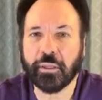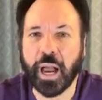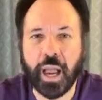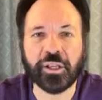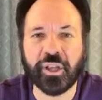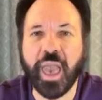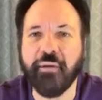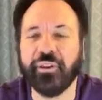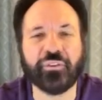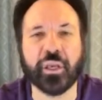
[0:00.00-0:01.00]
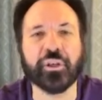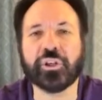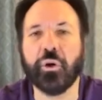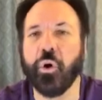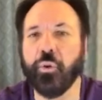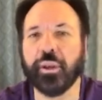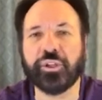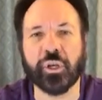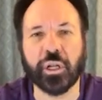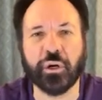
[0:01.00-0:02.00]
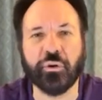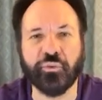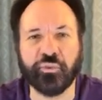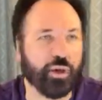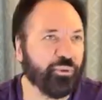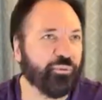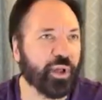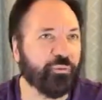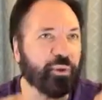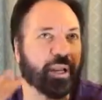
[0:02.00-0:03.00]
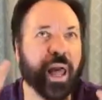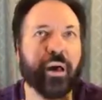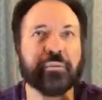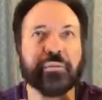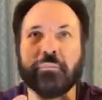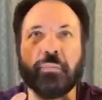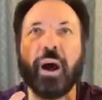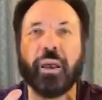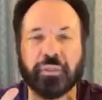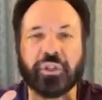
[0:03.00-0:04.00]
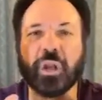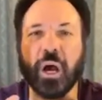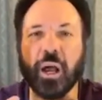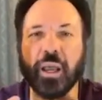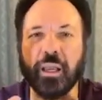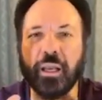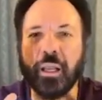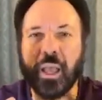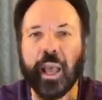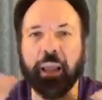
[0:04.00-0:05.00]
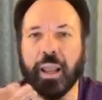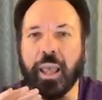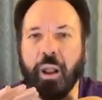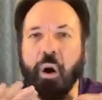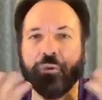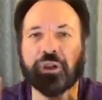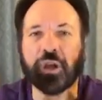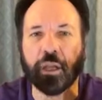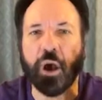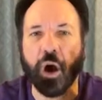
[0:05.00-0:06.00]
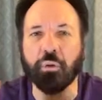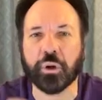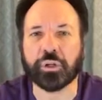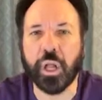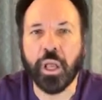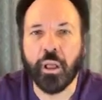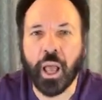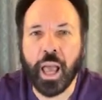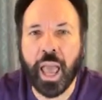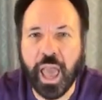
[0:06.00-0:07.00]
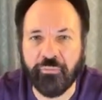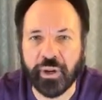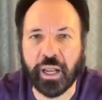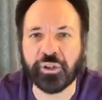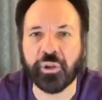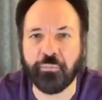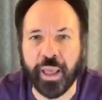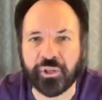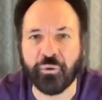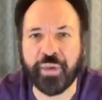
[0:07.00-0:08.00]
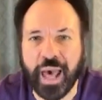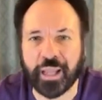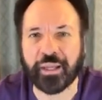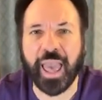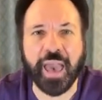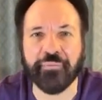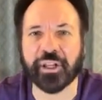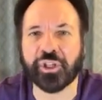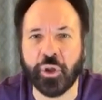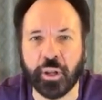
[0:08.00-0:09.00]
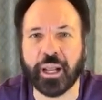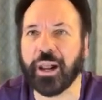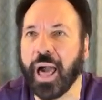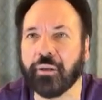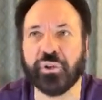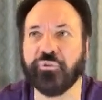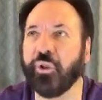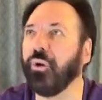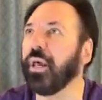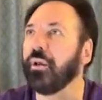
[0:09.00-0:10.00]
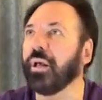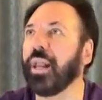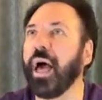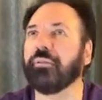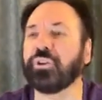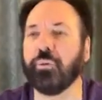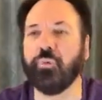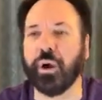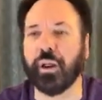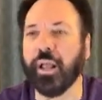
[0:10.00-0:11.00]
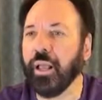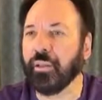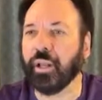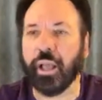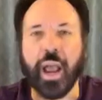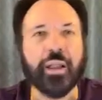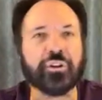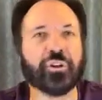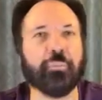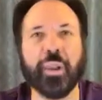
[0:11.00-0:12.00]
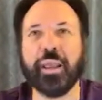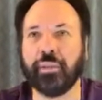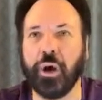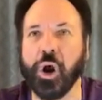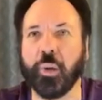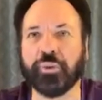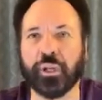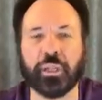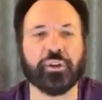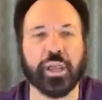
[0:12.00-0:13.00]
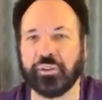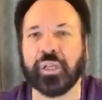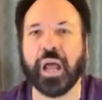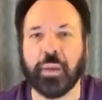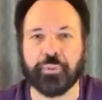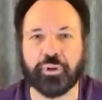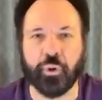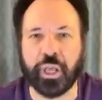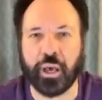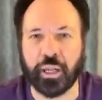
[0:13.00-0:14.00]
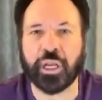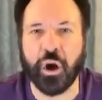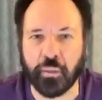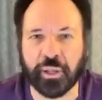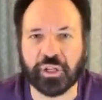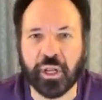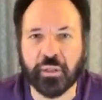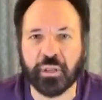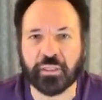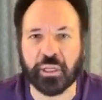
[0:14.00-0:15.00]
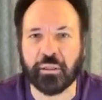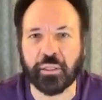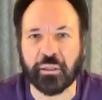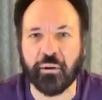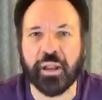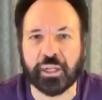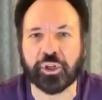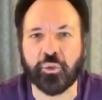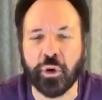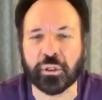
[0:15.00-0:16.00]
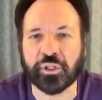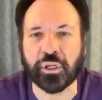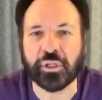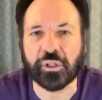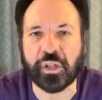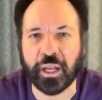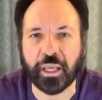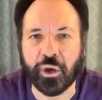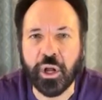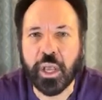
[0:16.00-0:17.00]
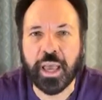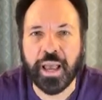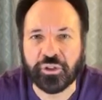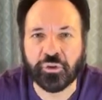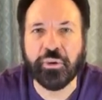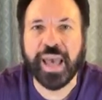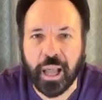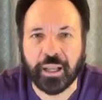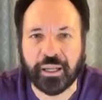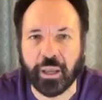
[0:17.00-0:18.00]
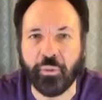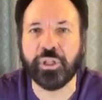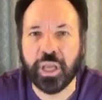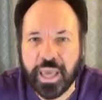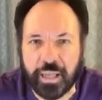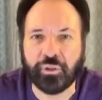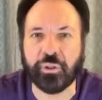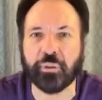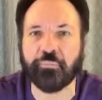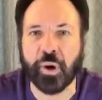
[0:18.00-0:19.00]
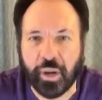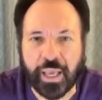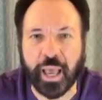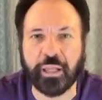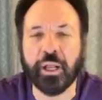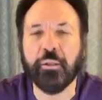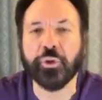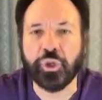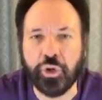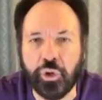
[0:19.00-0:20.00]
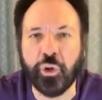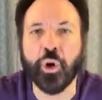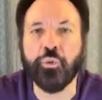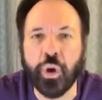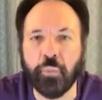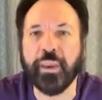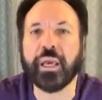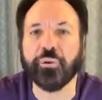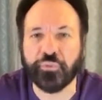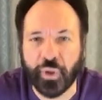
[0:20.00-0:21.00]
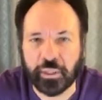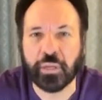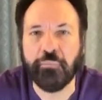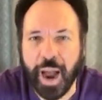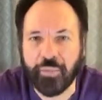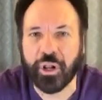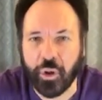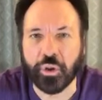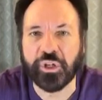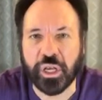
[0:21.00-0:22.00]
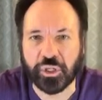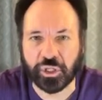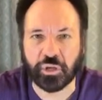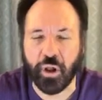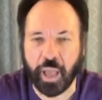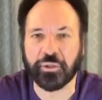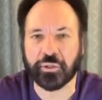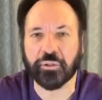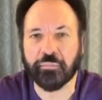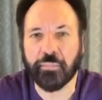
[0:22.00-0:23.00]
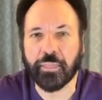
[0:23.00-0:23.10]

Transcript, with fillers: Like I say, everything is so always, you know, fluffy, fluffy cloud pie in the sky and, and all this kind of hogwash. Heaven is a place of reality. Heaven is not a cloud. You're floating on a cloud somewhere, and you know, the angels are playing their harps and they change their diapers and all the kind of garbage that the, the, the religious world is, is telling you. It's reality. When you get to the pearly gate, you will be confronted by the Lord Jesus Christ.